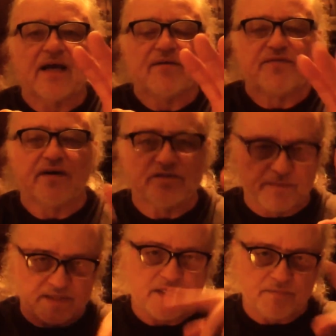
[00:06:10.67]
Okay,
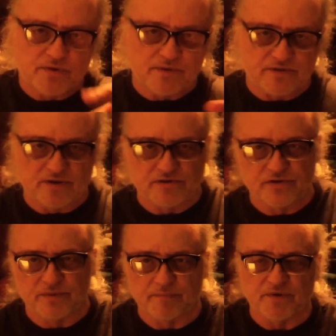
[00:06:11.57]
fellas, I'm gonna keep doing this so
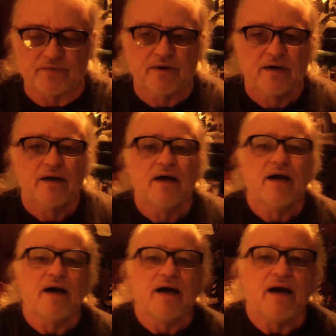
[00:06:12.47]
I'll show what I'm doing.
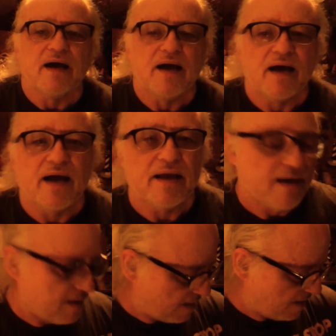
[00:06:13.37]
All
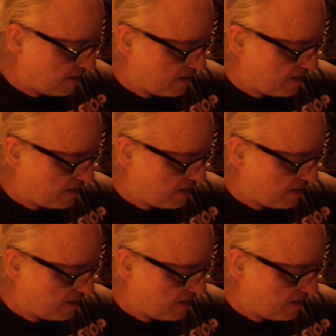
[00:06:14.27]
right.